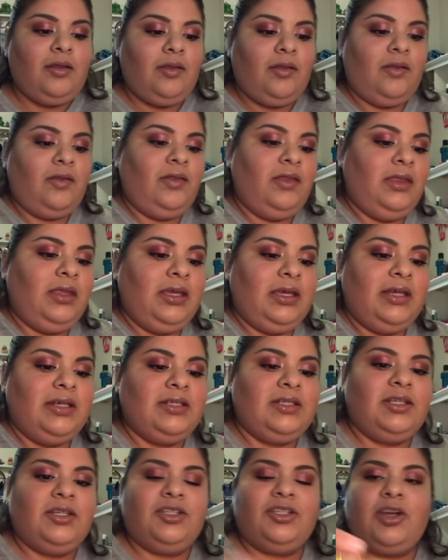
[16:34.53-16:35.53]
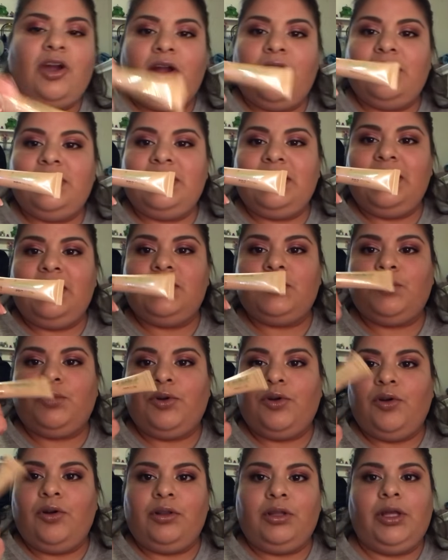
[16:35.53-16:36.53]
this Tarte's
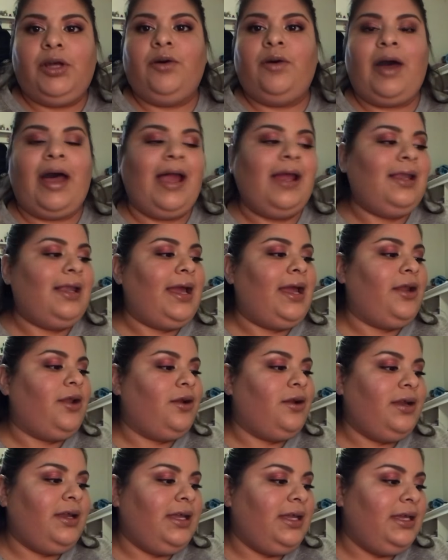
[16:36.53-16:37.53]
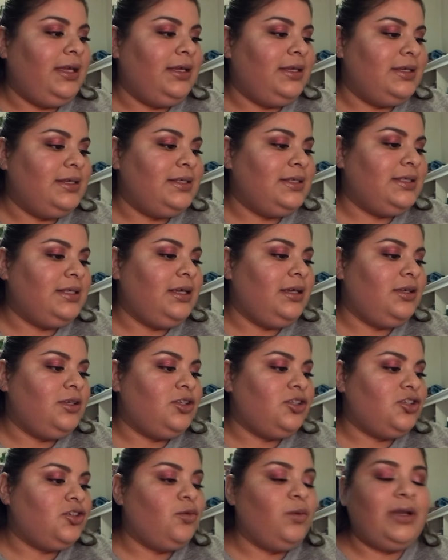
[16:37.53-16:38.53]
Pro Glow highlighter is
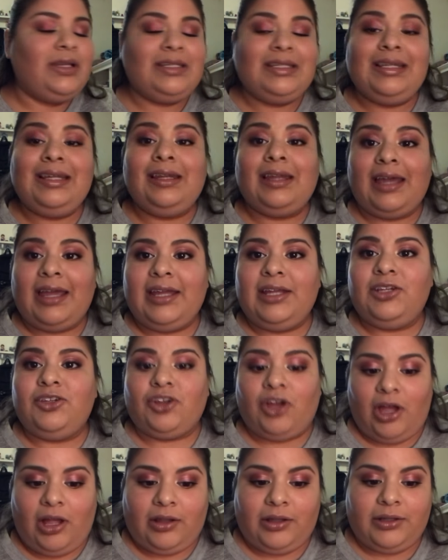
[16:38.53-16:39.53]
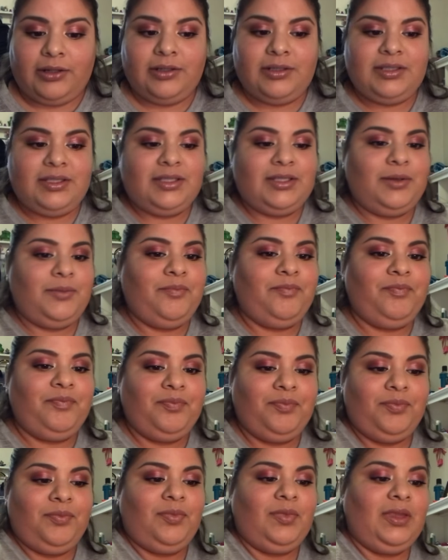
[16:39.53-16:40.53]
$29
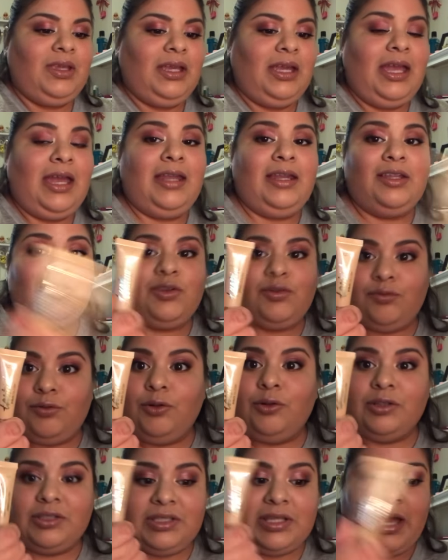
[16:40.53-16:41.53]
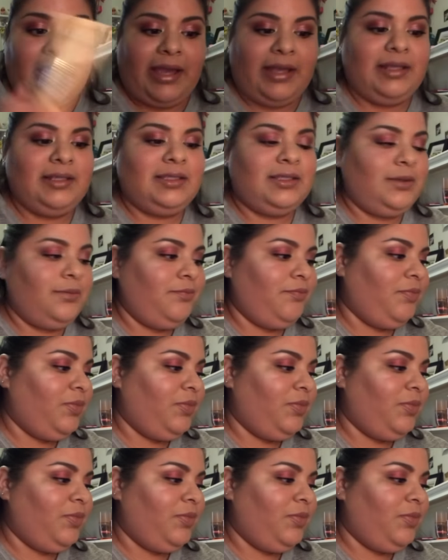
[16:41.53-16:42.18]
and it's full size.